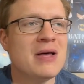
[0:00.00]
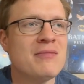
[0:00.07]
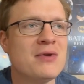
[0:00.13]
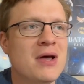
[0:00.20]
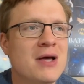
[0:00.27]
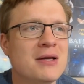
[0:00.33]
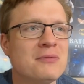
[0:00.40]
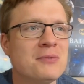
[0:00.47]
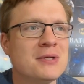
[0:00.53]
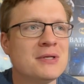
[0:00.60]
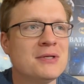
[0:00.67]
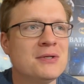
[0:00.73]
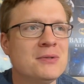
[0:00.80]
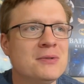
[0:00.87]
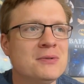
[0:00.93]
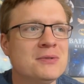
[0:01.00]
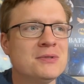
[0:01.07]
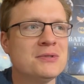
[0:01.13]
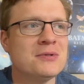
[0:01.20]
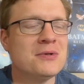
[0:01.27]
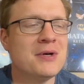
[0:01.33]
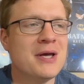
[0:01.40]
not really
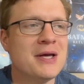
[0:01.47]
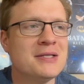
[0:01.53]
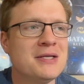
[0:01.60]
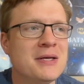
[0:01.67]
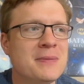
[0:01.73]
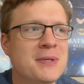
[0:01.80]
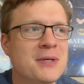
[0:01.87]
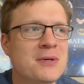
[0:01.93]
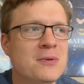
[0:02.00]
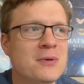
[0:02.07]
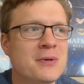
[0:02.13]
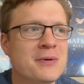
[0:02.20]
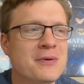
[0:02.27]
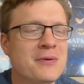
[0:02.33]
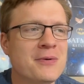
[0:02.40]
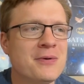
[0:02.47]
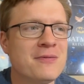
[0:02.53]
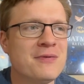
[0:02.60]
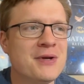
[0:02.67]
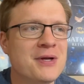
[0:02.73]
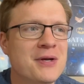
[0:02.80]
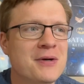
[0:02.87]
used creativity or
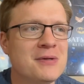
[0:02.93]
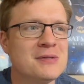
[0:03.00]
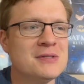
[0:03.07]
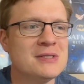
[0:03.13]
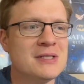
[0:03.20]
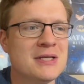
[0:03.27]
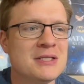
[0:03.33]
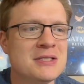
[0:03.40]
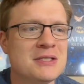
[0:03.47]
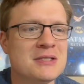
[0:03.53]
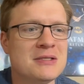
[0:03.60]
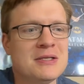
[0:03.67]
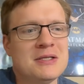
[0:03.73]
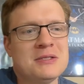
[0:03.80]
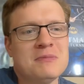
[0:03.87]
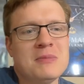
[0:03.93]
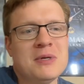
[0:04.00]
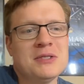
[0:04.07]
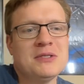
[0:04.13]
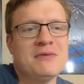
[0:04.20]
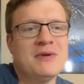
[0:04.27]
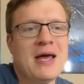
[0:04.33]
videos as
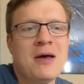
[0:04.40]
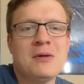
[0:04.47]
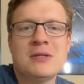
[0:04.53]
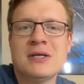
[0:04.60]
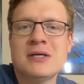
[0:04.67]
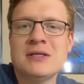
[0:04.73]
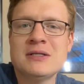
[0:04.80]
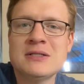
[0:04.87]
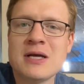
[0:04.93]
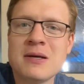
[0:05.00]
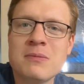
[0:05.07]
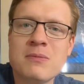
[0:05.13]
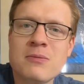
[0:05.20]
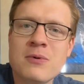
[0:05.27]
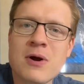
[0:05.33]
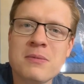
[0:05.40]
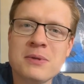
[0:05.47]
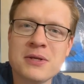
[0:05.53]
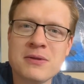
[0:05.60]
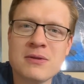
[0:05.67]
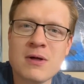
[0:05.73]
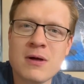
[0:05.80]
much of an outlet as I probably
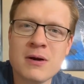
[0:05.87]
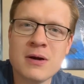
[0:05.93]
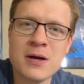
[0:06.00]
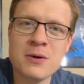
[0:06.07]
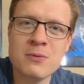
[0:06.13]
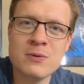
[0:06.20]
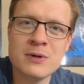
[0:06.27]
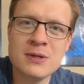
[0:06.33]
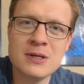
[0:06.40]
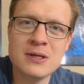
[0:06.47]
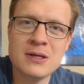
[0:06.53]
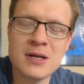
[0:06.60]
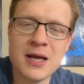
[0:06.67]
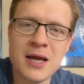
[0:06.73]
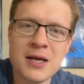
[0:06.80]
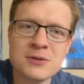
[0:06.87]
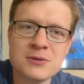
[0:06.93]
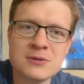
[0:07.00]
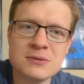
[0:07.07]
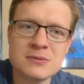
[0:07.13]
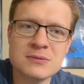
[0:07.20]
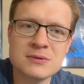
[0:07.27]
thought I would to
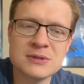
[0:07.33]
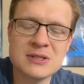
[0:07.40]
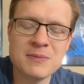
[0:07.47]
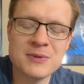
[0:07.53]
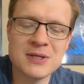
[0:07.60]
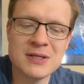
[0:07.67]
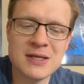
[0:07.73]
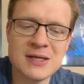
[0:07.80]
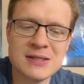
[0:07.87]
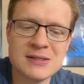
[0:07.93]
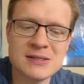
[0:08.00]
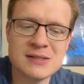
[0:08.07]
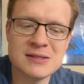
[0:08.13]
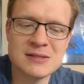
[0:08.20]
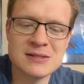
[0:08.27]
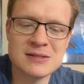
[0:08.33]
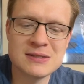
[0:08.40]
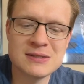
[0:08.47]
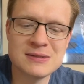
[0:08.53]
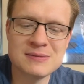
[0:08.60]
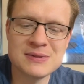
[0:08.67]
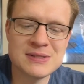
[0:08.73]
handle something like this.
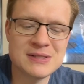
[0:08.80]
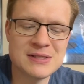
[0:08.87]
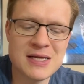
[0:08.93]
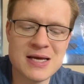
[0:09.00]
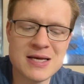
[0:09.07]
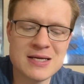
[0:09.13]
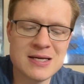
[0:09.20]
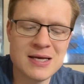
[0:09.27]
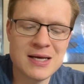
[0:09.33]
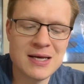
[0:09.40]
Instead,